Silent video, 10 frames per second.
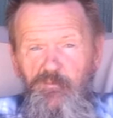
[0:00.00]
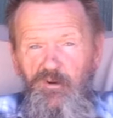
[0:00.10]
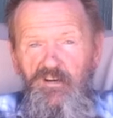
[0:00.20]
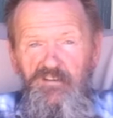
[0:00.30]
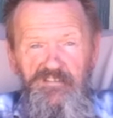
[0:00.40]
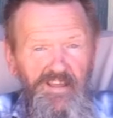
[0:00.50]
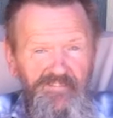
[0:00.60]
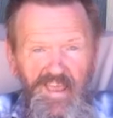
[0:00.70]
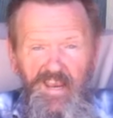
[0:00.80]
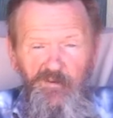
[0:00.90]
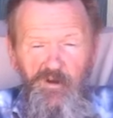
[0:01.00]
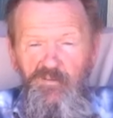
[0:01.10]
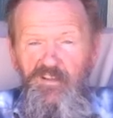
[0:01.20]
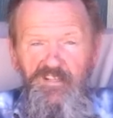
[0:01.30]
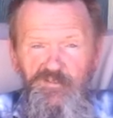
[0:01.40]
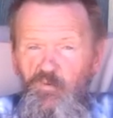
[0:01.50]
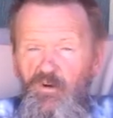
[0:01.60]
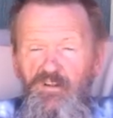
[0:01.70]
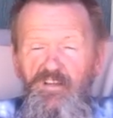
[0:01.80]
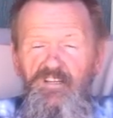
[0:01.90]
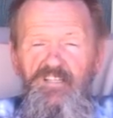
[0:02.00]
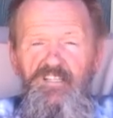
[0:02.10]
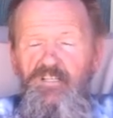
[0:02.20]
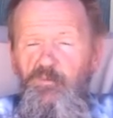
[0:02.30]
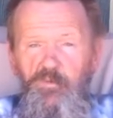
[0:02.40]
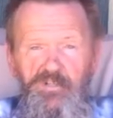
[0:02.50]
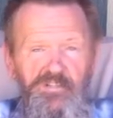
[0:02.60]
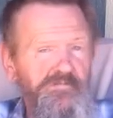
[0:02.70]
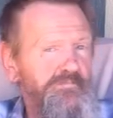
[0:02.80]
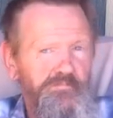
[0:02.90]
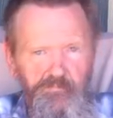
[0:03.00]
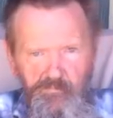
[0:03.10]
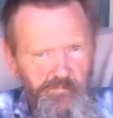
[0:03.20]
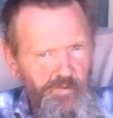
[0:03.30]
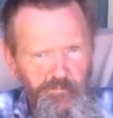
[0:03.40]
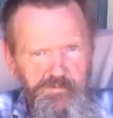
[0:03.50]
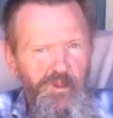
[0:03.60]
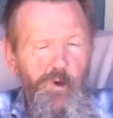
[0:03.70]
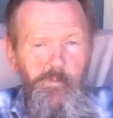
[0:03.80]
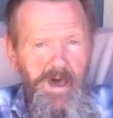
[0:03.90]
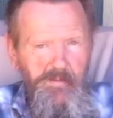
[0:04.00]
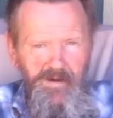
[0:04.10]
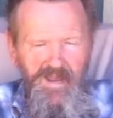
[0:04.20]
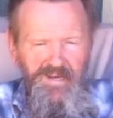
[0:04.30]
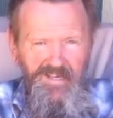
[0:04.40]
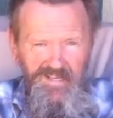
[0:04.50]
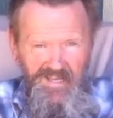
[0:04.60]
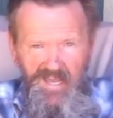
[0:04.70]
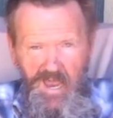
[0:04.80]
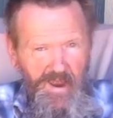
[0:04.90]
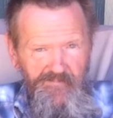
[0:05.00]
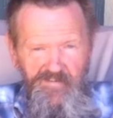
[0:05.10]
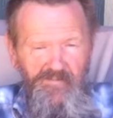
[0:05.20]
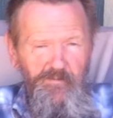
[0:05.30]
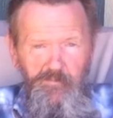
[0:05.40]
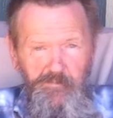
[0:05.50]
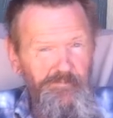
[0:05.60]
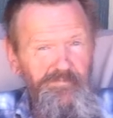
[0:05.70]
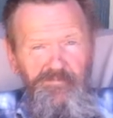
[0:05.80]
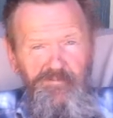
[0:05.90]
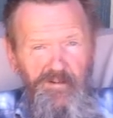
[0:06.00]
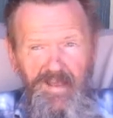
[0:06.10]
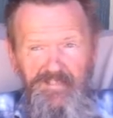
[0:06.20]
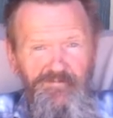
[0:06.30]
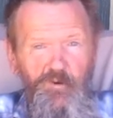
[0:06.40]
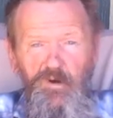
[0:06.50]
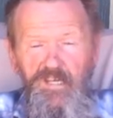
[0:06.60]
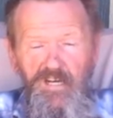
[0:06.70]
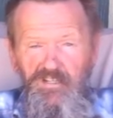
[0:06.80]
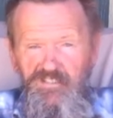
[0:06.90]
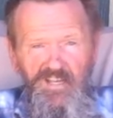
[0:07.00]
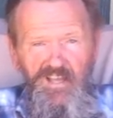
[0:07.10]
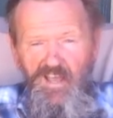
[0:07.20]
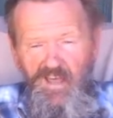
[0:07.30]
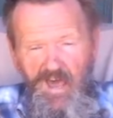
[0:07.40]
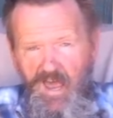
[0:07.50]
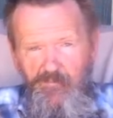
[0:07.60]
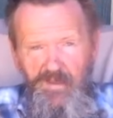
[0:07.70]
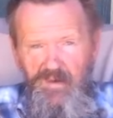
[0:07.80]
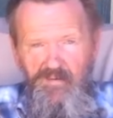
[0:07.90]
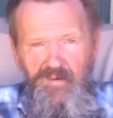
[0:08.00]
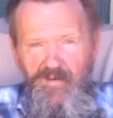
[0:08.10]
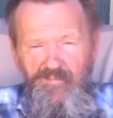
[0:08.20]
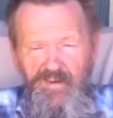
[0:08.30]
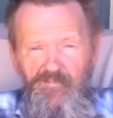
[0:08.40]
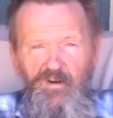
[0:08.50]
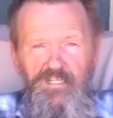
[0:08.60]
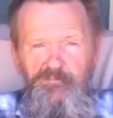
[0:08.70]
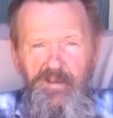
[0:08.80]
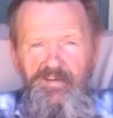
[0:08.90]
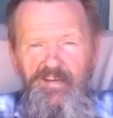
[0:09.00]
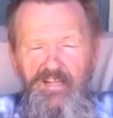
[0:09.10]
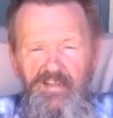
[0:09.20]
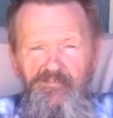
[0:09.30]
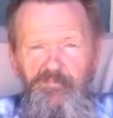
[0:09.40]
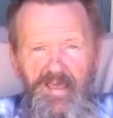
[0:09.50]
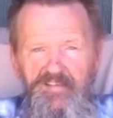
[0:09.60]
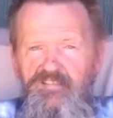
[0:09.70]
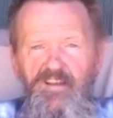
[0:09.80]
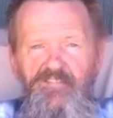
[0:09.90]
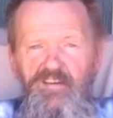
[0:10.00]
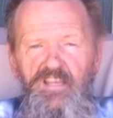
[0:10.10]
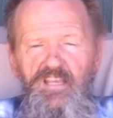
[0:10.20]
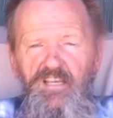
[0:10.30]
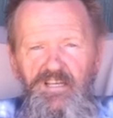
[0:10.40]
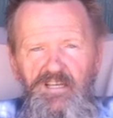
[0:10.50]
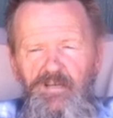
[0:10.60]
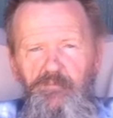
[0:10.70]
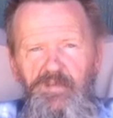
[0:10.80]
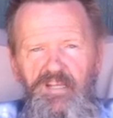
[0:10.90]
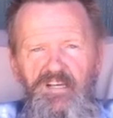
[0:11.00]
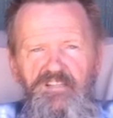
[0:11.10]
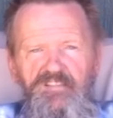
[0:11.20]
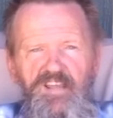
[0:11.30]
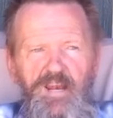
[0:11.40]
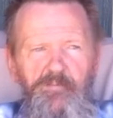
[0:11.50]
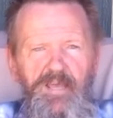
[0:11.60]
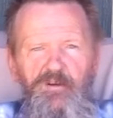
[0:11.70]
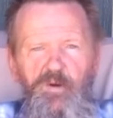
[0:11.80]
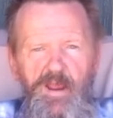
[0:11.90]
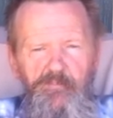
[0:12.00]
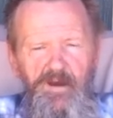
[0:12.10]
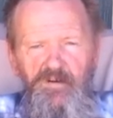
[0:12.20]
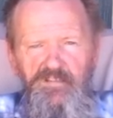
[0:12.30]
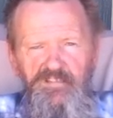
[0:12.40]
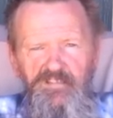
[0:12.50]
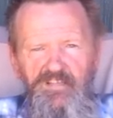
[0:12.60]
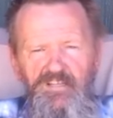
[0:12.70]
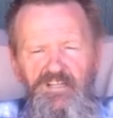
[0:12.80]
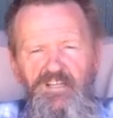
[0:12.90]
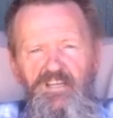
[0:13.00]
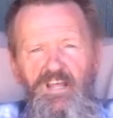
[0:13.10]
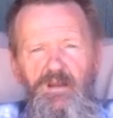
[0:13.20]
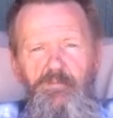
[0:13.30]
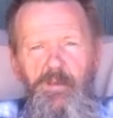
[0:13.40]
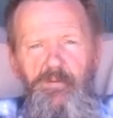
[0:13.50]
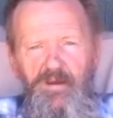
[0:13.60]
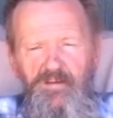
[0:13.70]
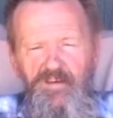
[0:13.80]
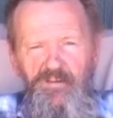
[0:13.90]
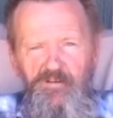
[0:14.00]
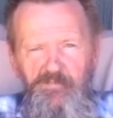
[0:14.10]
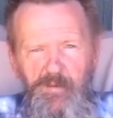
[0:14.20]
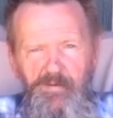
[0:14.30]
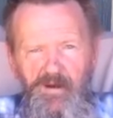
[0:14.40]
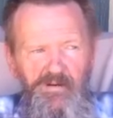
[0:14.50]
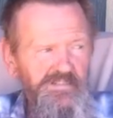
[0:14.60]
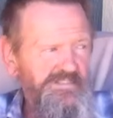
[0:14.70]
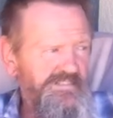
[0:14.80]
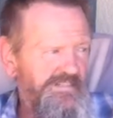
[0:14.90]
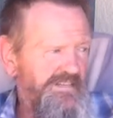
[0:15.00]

more years left to hang around on this world, which would blow my mind. I've never, for the last 40 years, I've been never expecting to live past 70, because none of my grandparents, neither of my parents,